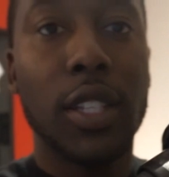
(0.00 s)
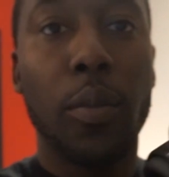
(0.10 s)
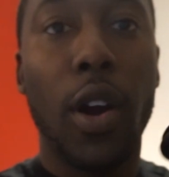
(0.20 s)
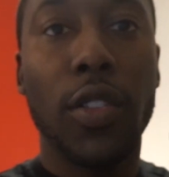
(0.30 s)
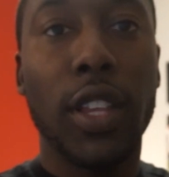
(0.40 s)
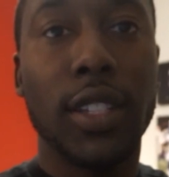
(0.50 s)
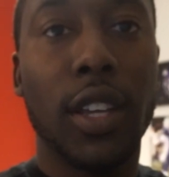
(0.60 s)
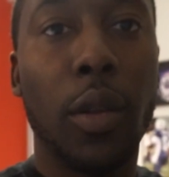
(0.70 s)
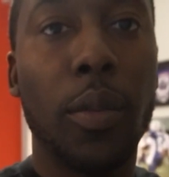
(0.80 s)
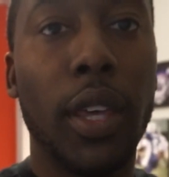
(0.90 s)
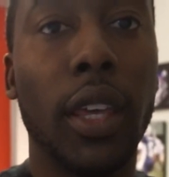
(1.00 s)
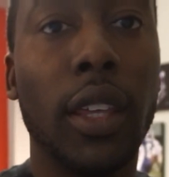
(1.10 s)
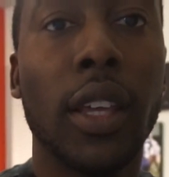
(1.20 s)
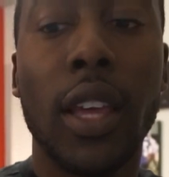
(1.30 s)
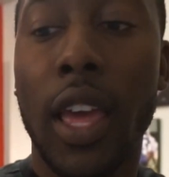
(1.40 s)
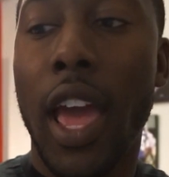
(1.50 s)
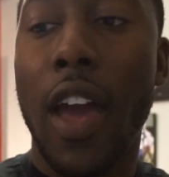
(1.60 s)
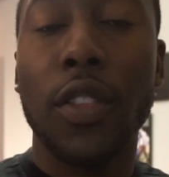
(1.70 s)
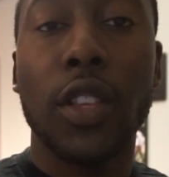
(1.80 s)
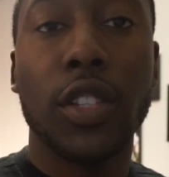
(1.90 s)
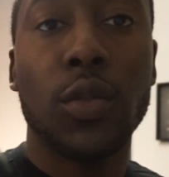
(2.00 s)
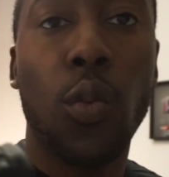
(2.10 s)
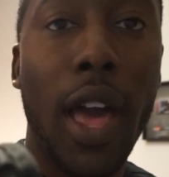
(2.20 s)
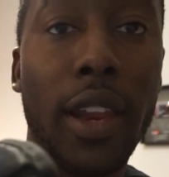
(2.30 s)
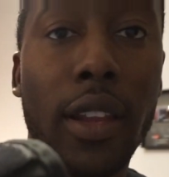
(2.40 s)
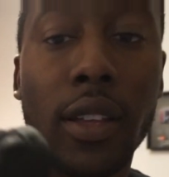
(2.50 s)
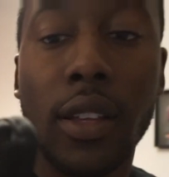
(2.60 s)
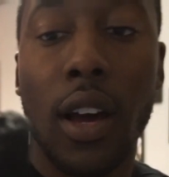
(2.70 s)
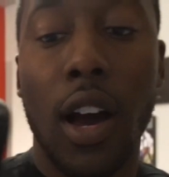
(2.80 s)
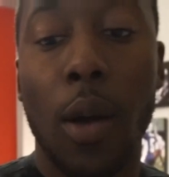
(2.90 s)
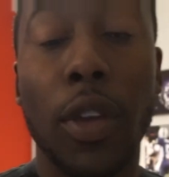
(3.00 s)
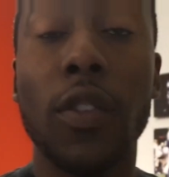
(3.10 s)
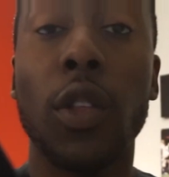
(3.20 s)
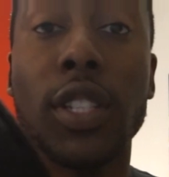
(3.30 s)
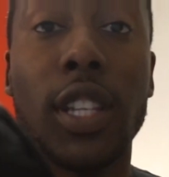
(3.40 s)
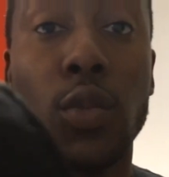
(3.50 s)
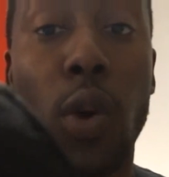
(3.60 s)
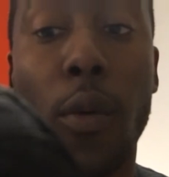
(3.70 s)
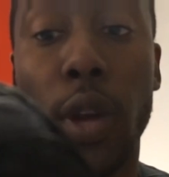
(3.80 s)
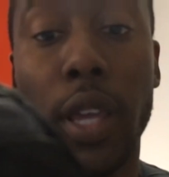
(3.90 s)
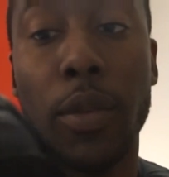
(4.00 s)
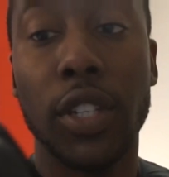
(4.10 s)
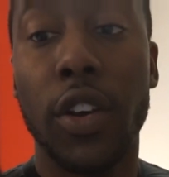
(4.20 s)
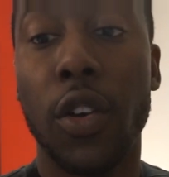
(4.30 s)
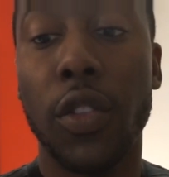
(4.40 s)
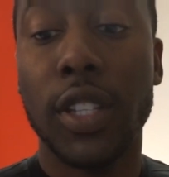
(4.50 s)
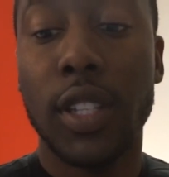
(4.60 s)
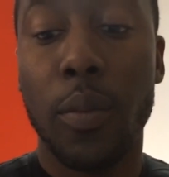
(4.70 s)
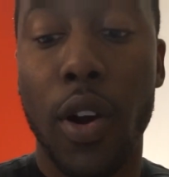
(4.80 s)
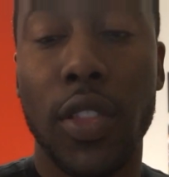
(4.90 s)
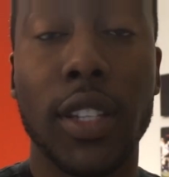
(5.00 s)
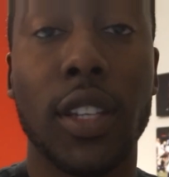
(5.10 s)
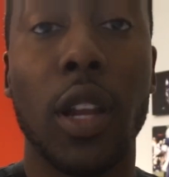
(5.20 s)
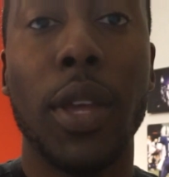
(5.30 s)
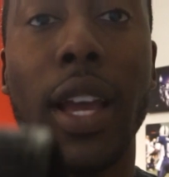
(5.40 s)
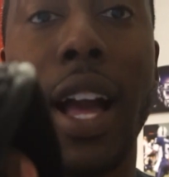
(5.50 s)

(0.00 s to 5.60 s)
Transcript: is the part that's gonna be having the sweat Even though this is a sweat wicking material, this is the part that's gonna be in